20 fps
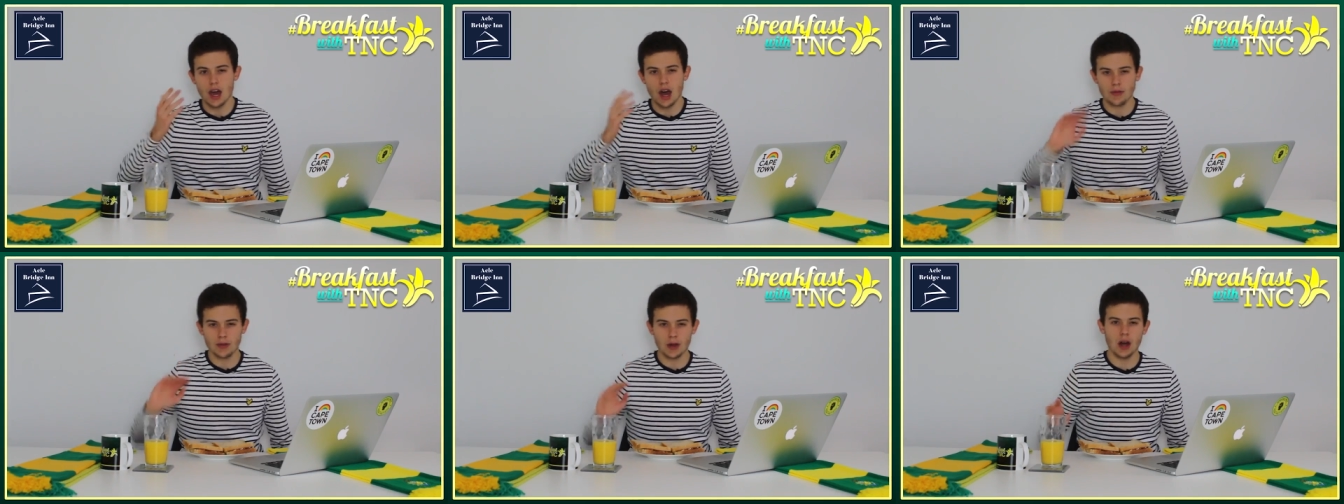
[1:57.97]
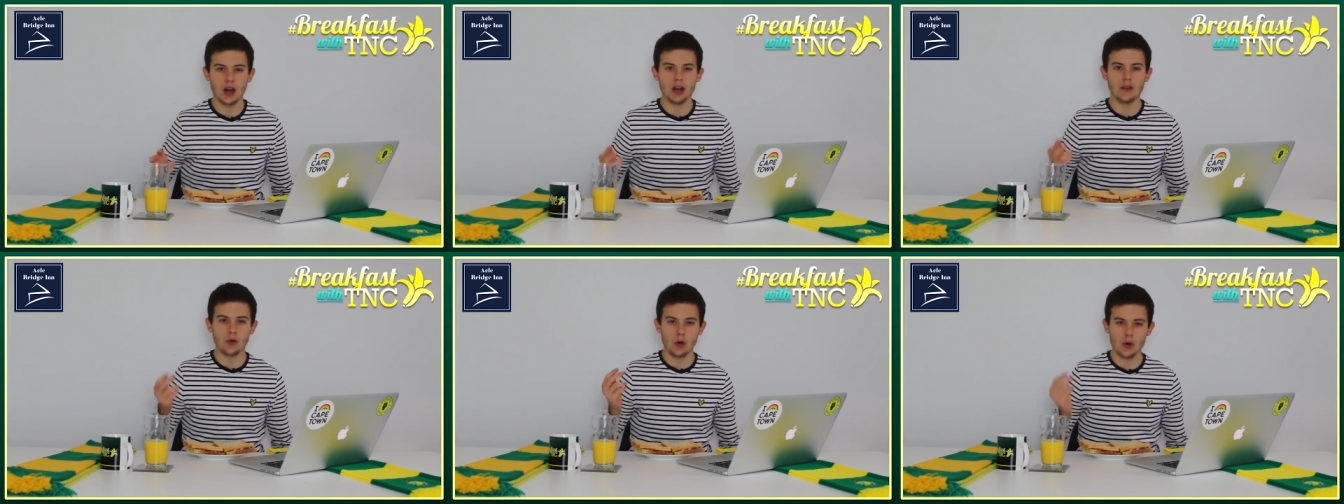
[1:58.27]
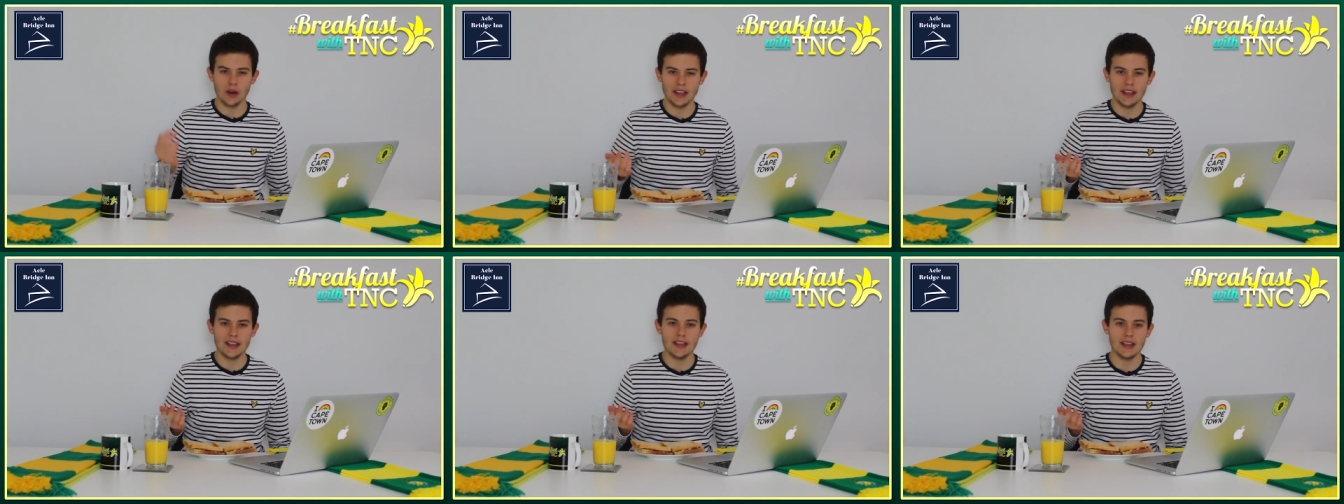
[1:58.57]
I've kind of
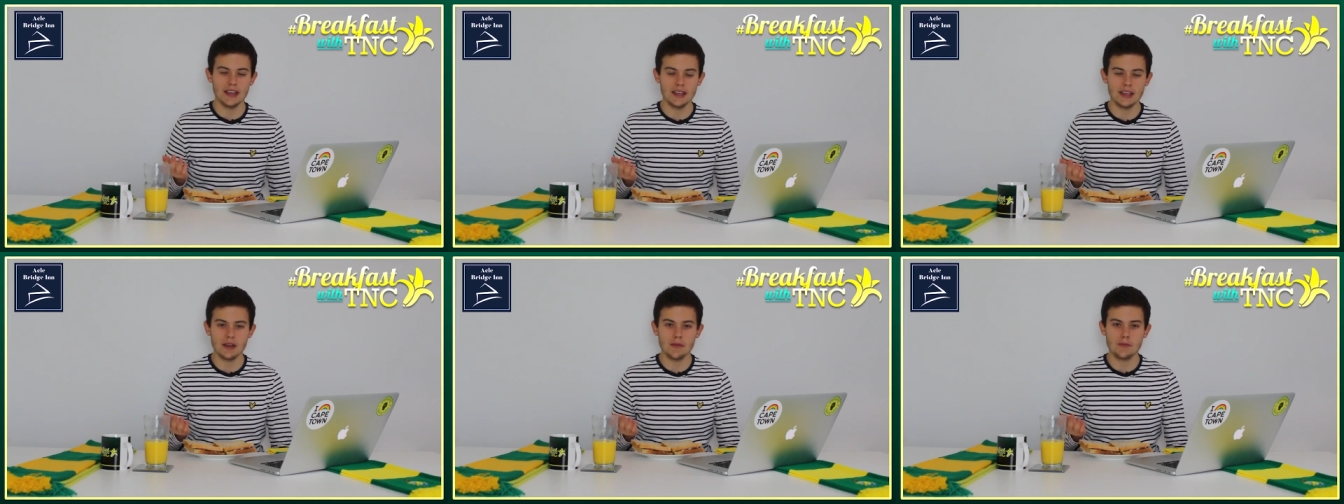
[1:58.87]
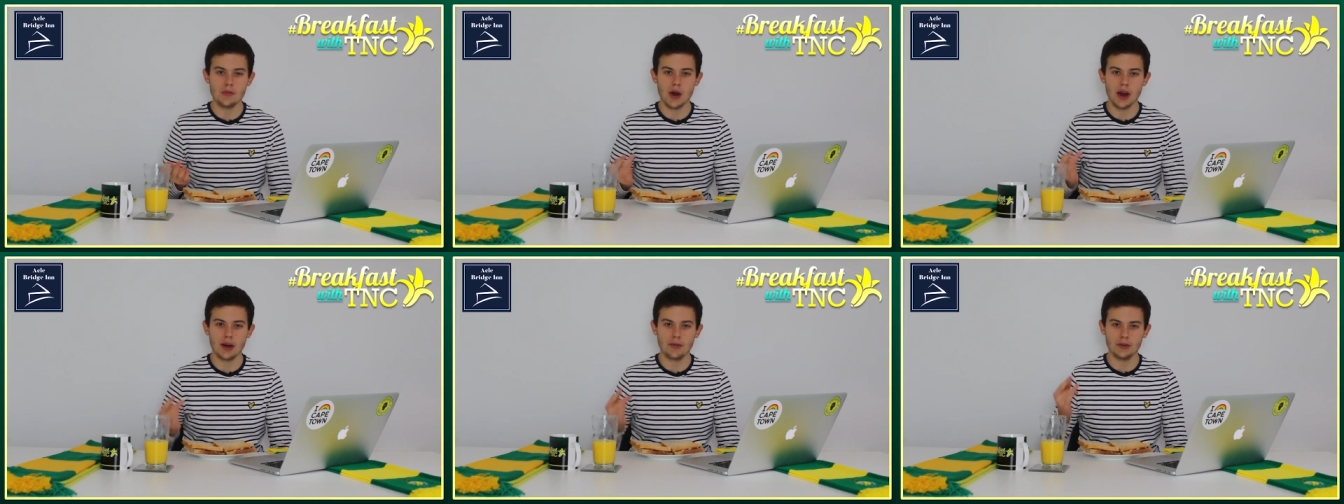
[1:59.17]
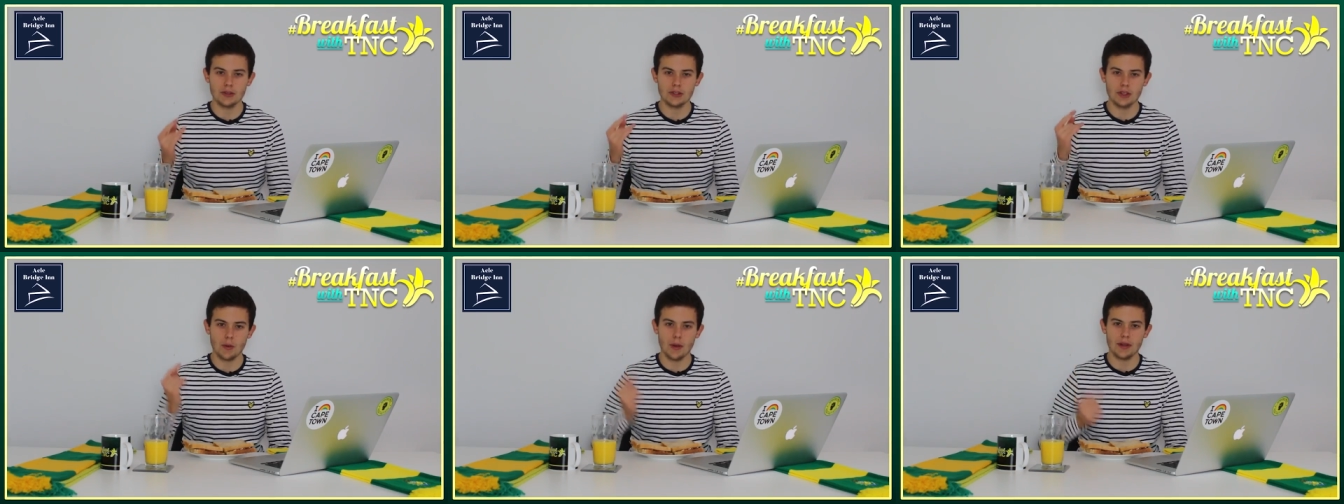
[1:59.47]
already eaten
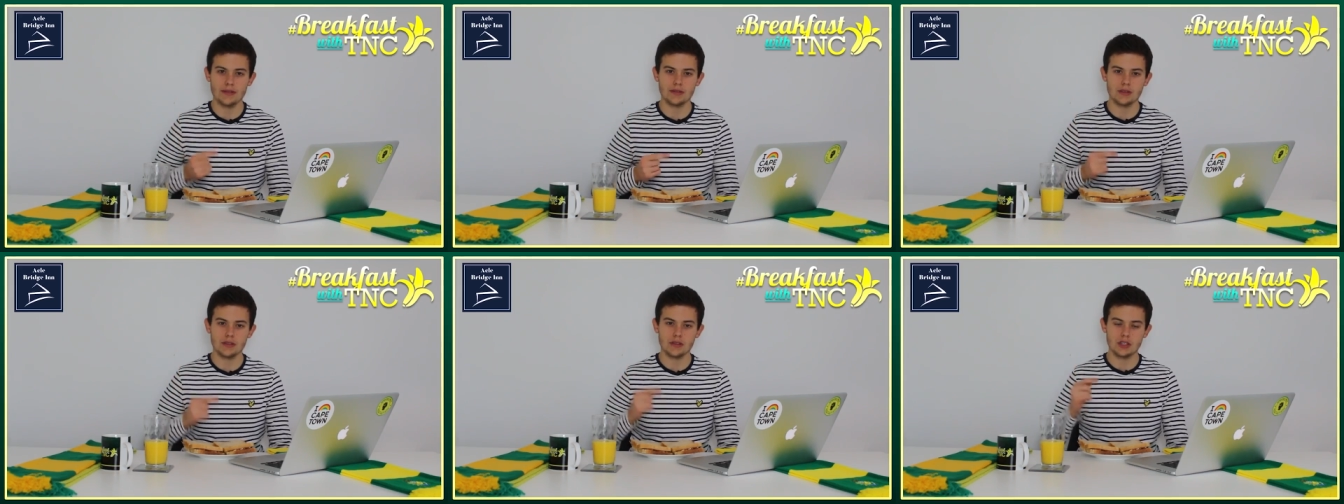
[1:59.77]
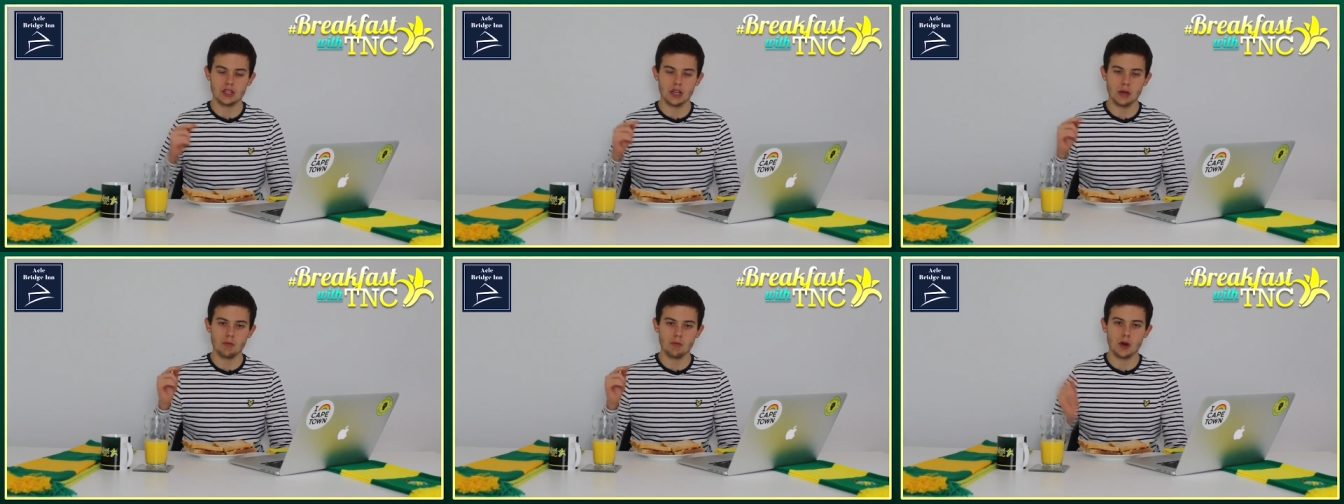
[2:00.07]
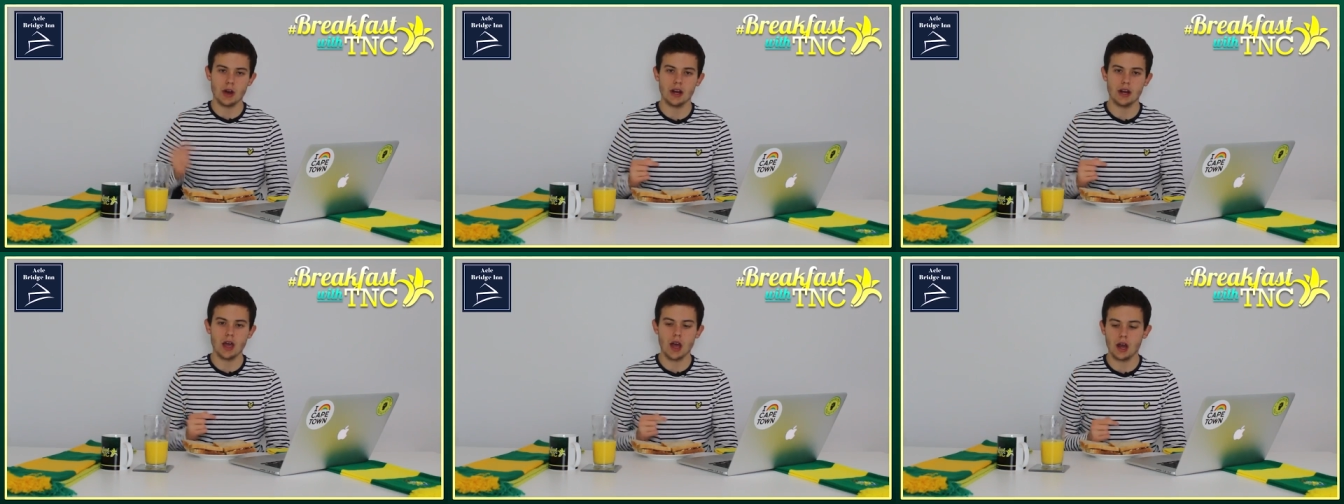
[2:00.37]
breakfast. I went to the gym
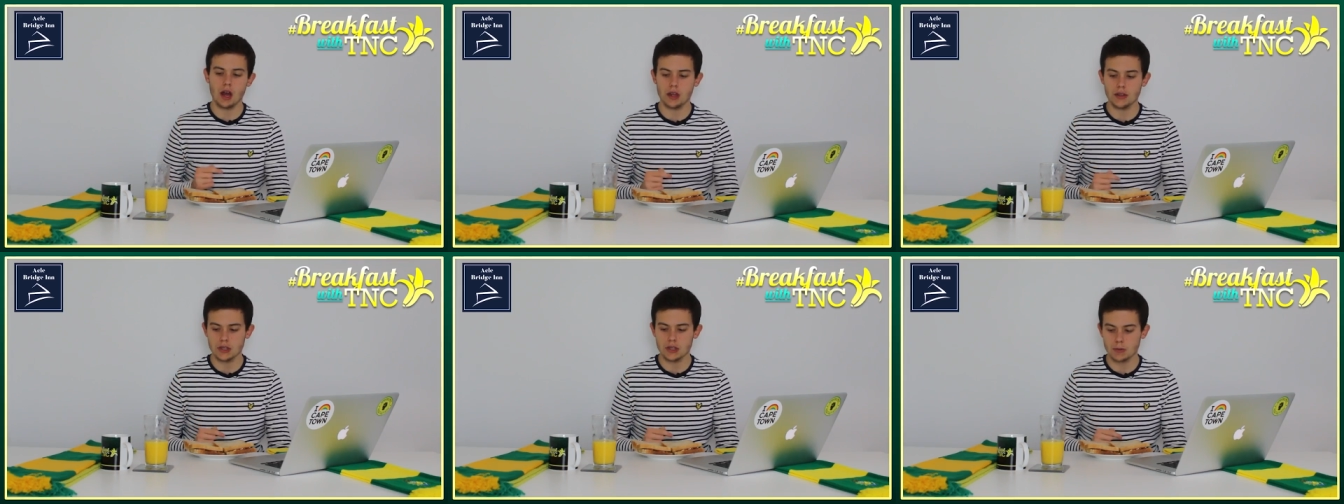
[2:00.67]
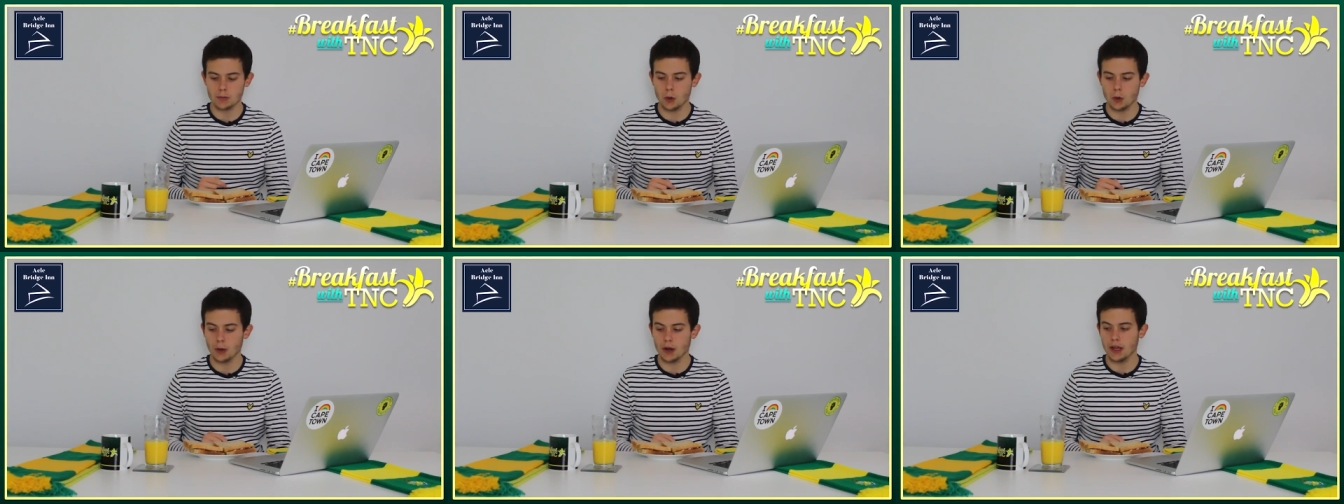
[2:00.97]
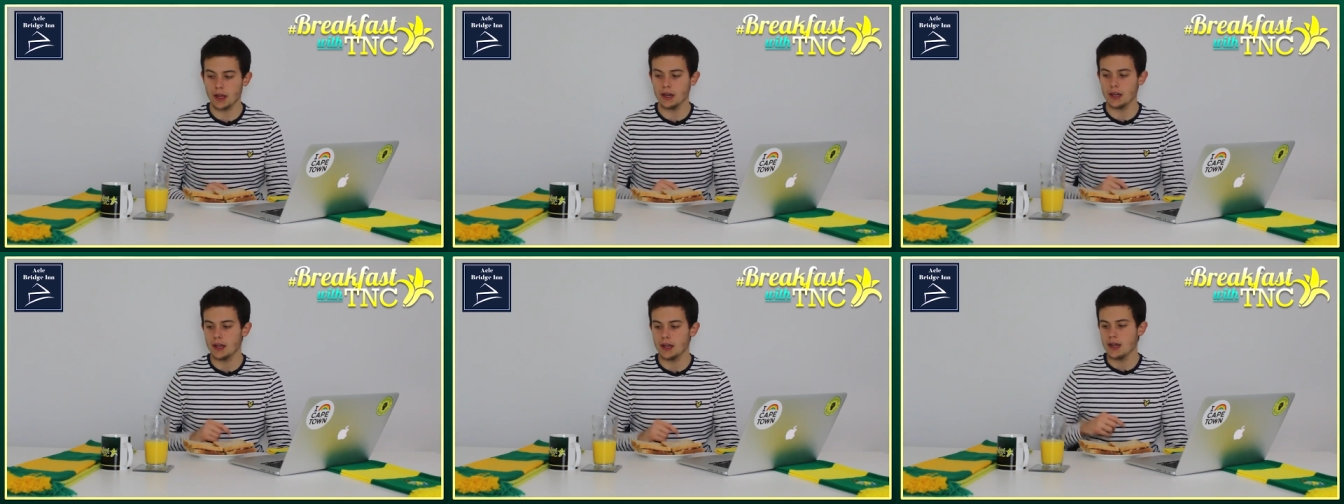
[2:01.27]
really early this
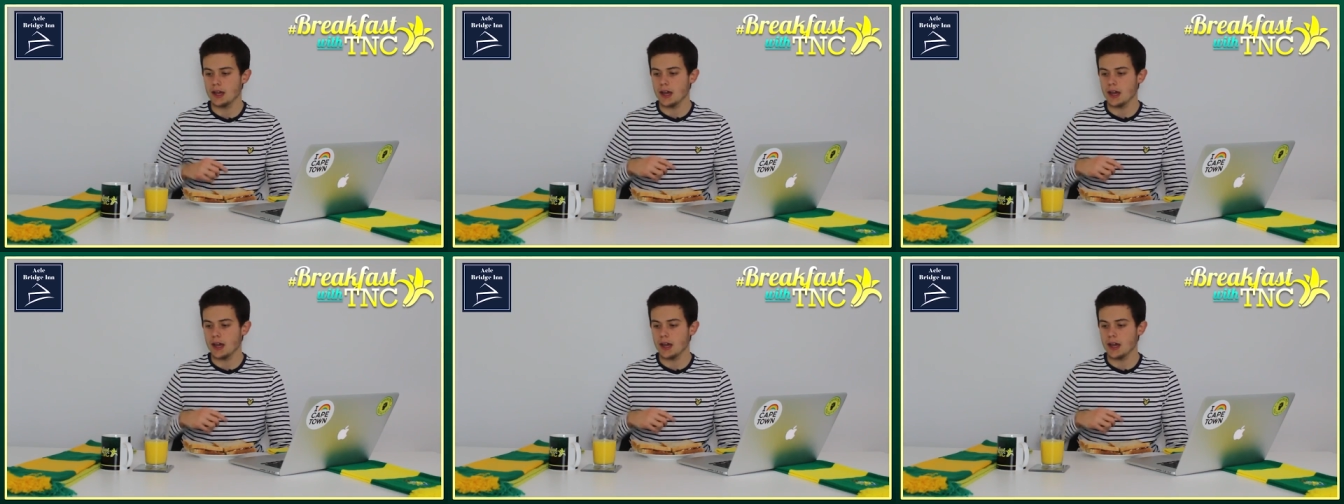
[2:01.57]
morning.